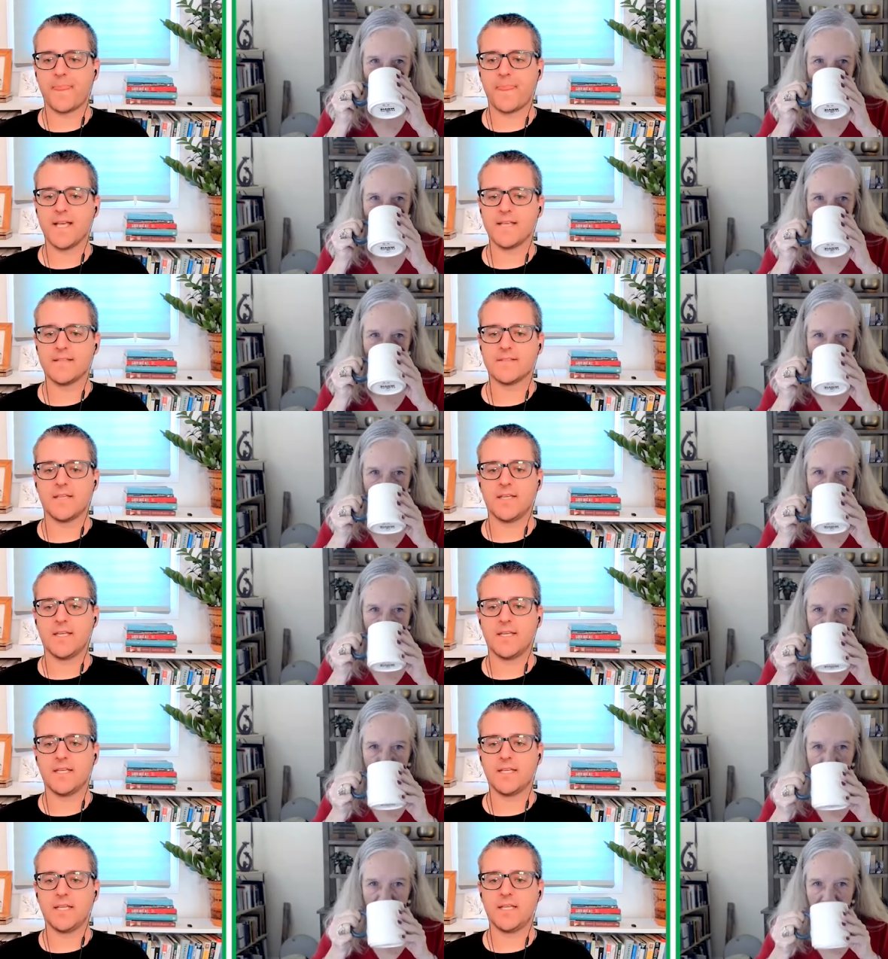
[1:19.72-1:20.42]
Speaker 1: as
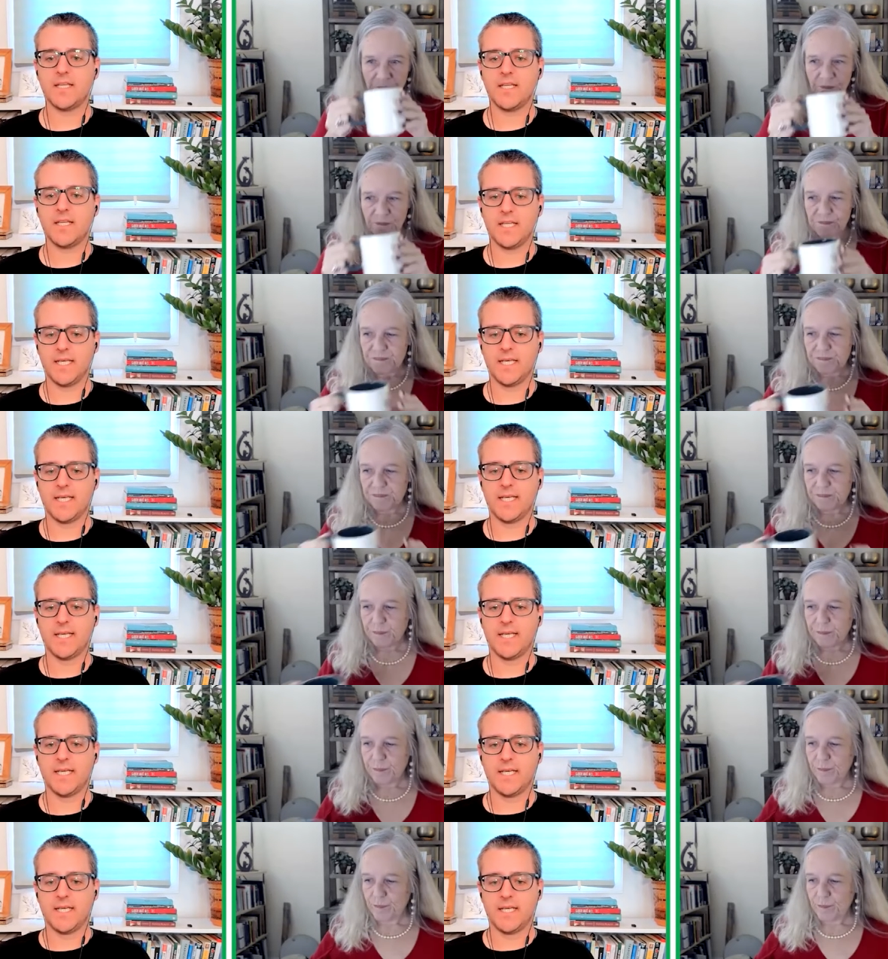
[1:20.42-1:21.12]
any
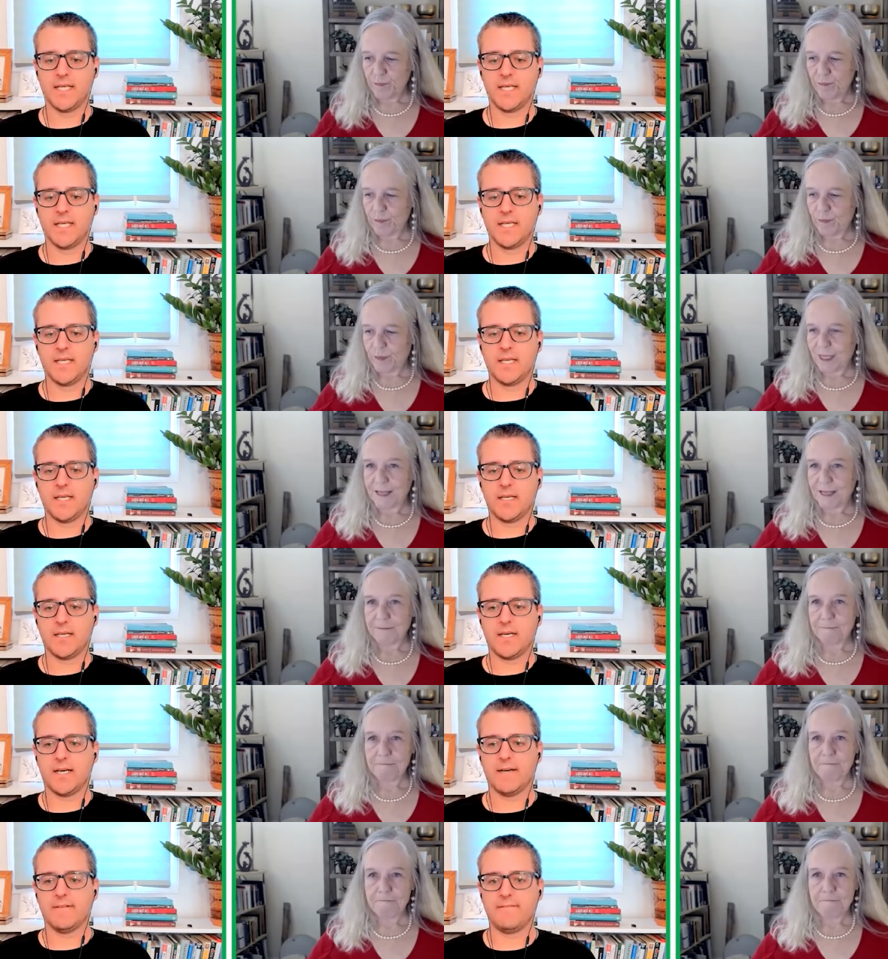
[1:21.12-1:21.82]

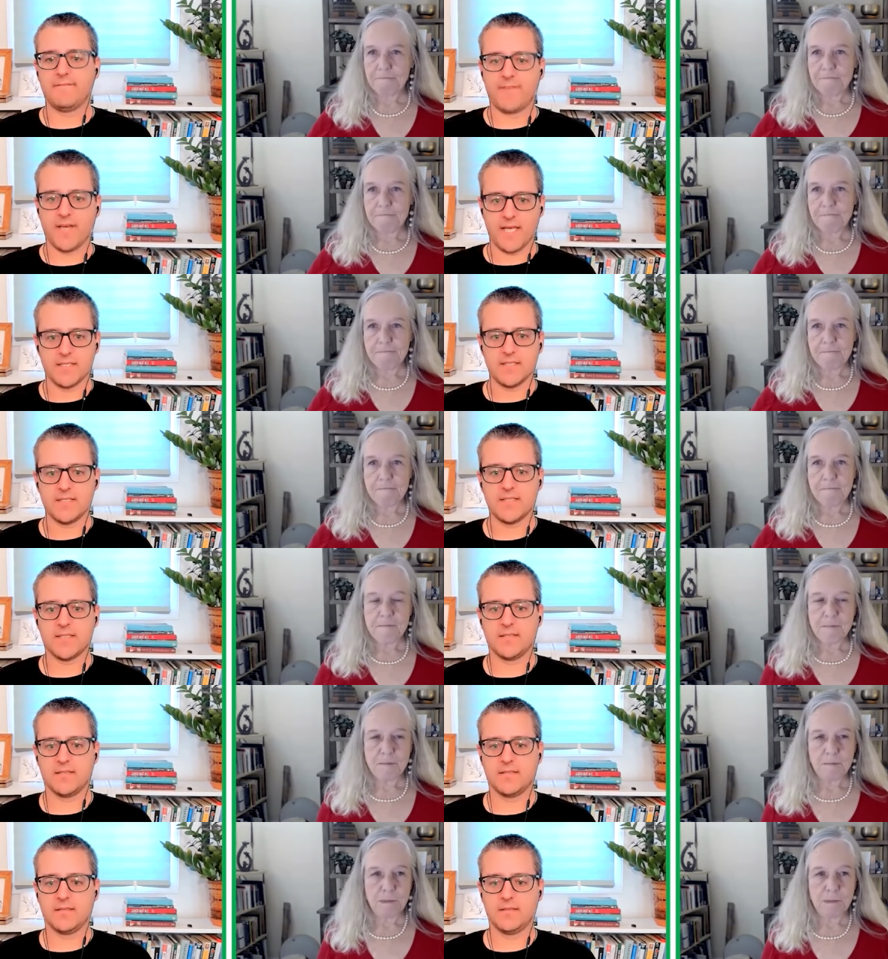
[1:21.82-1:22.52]

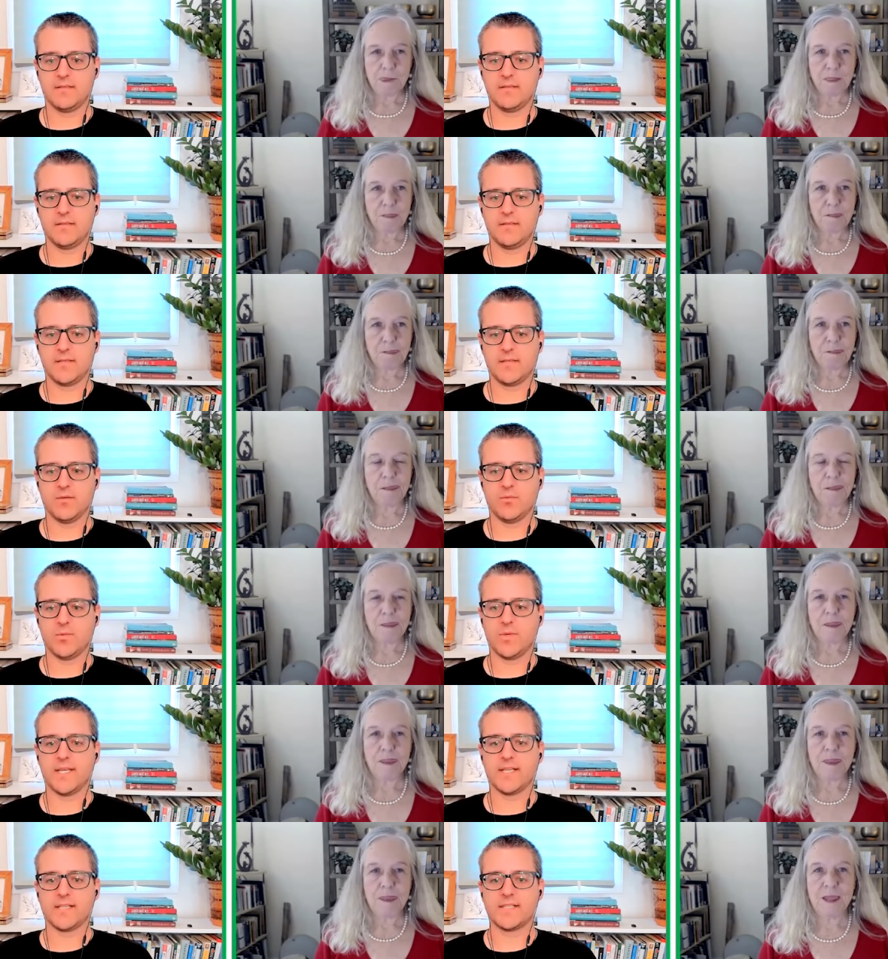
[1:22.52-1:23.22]
event that
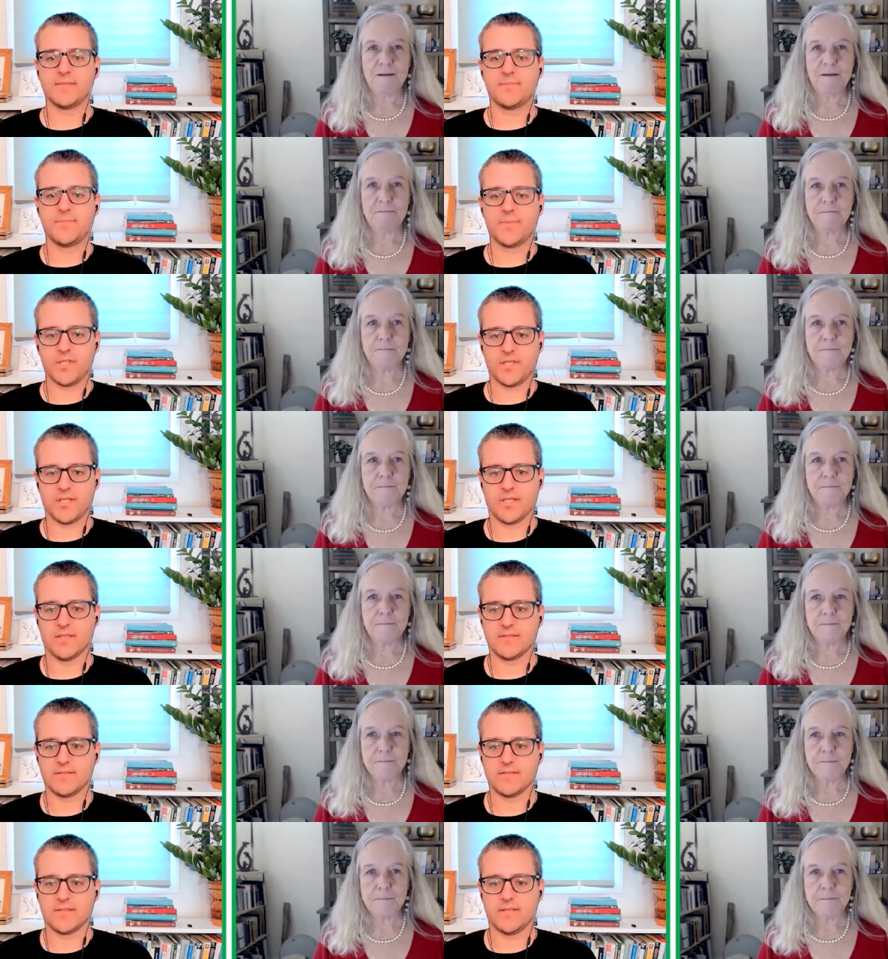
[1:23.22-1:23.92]
we
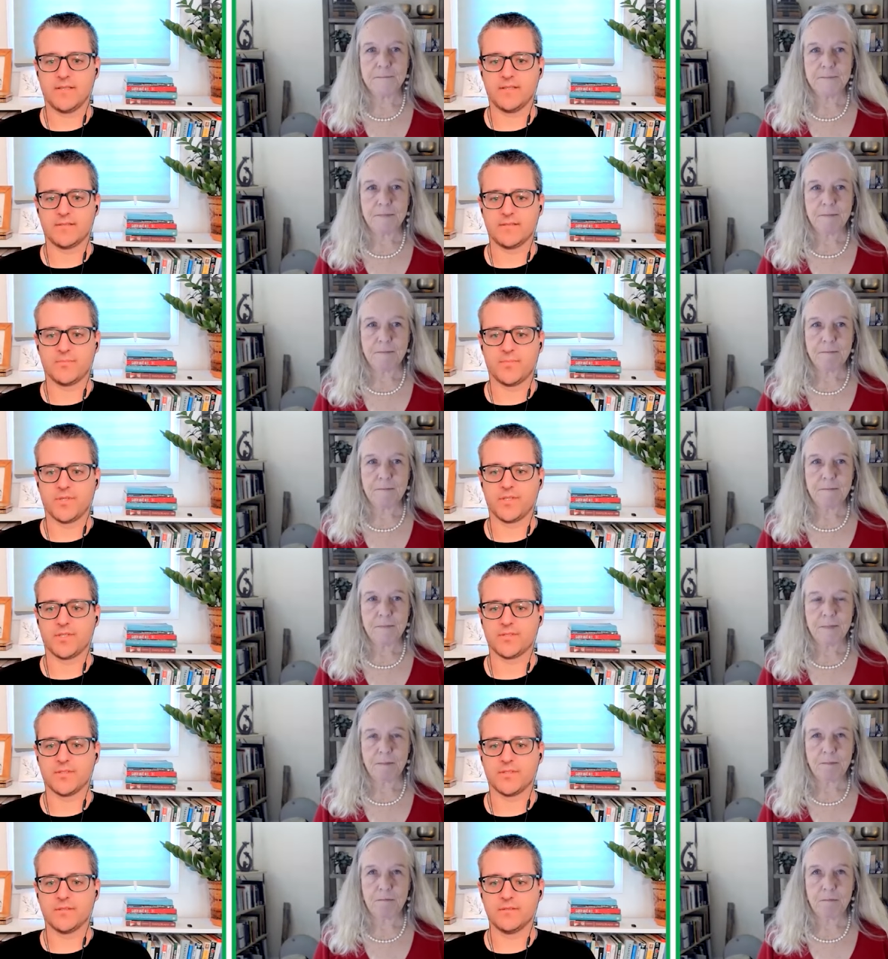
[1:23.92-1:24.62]
experience as a
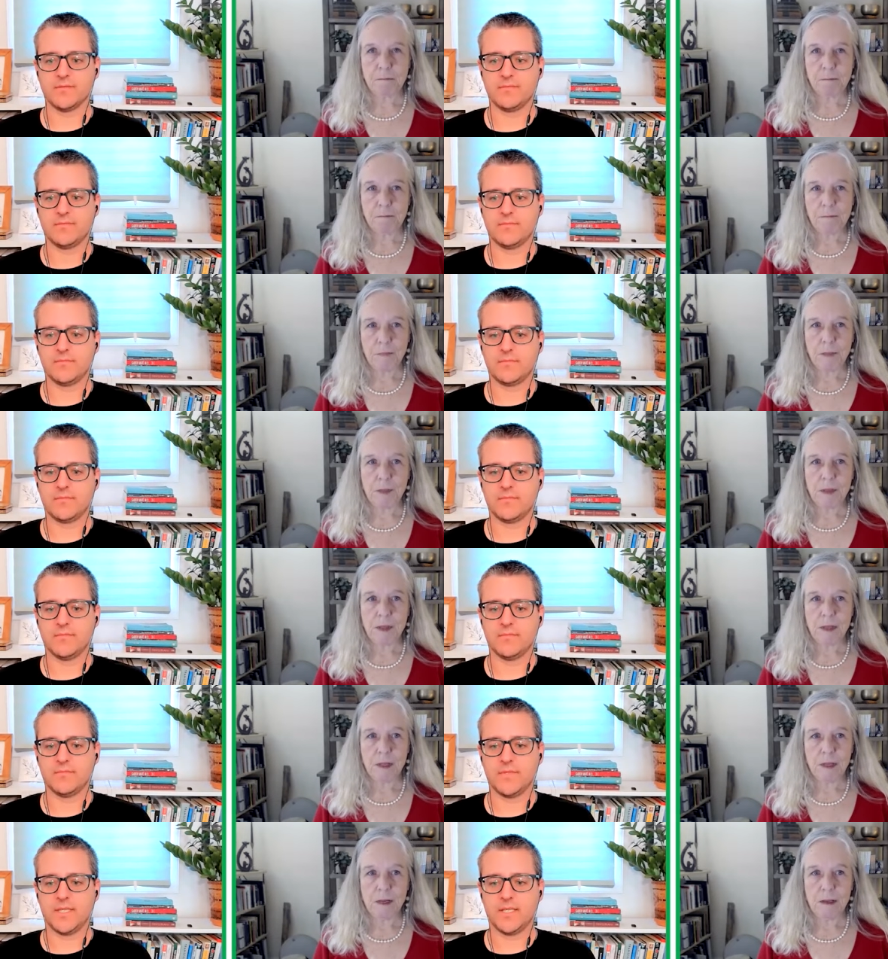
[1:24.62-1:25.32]
person.
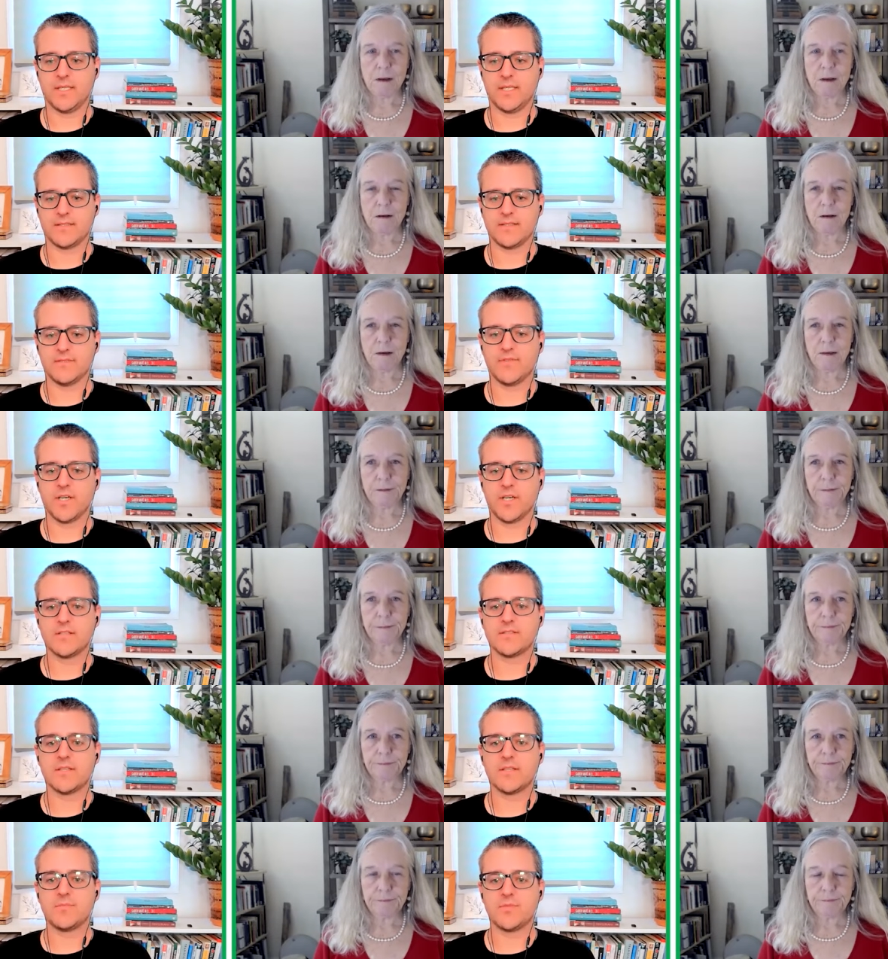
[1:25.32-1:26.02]
Uh, it's a very
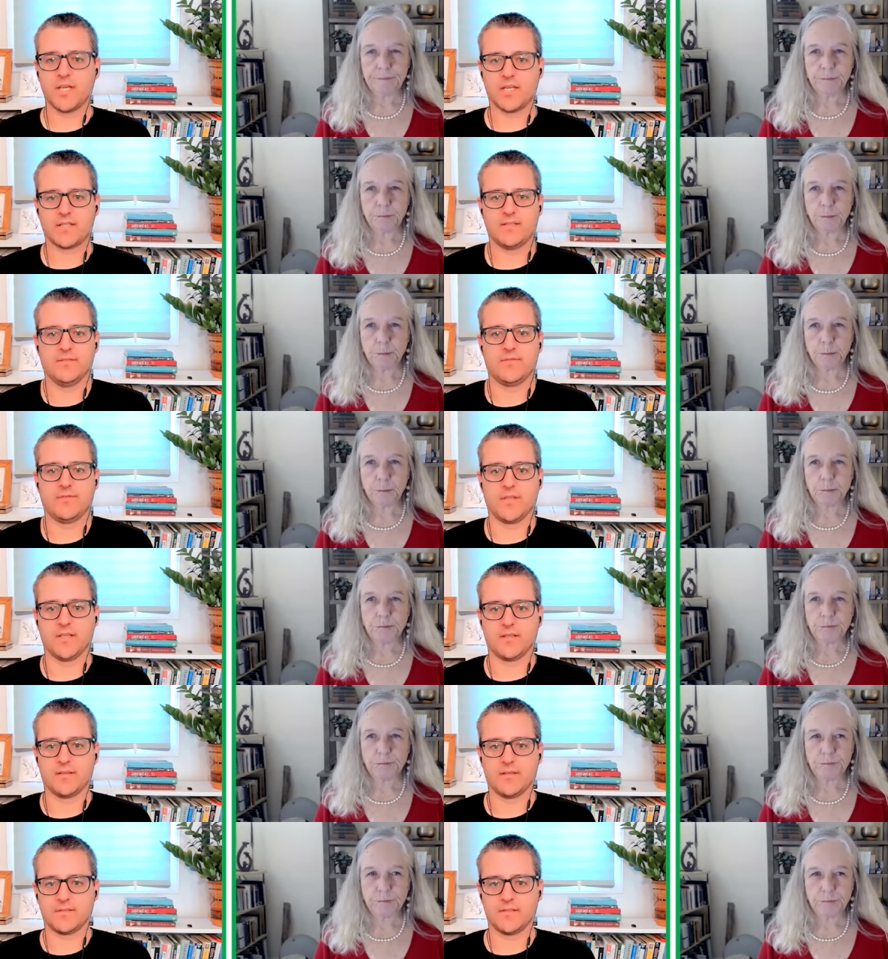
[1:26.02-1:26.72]
subjective
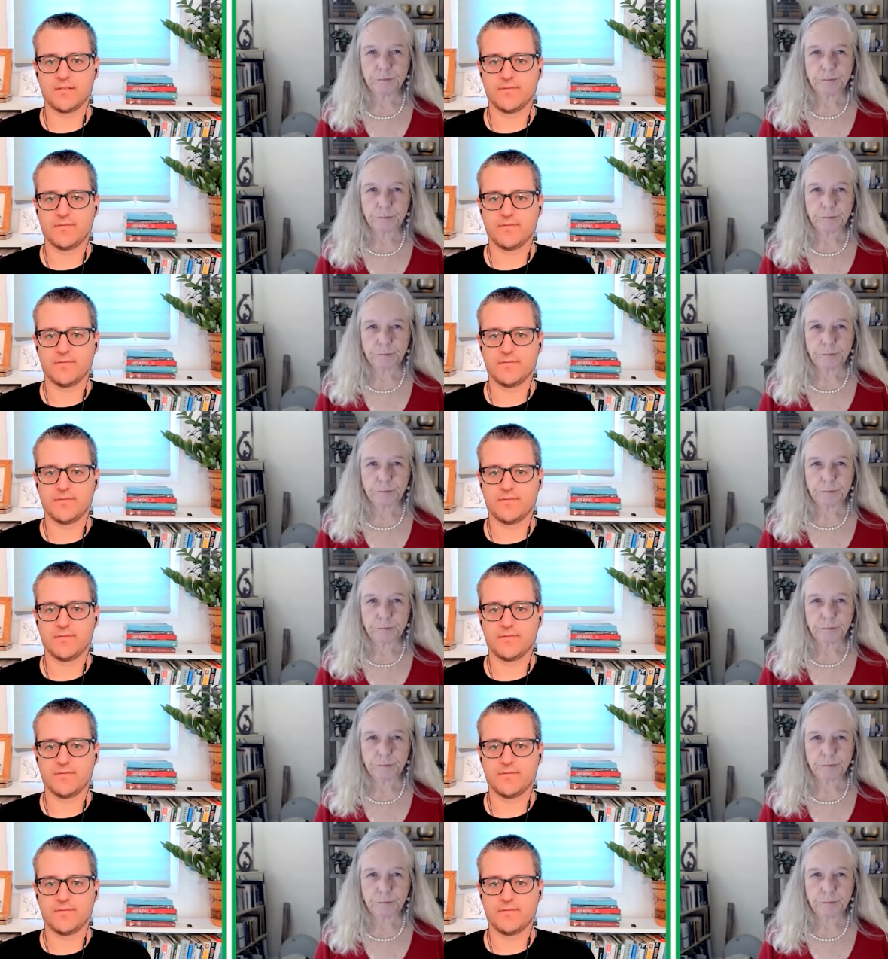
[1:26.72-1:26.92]
thing. That's the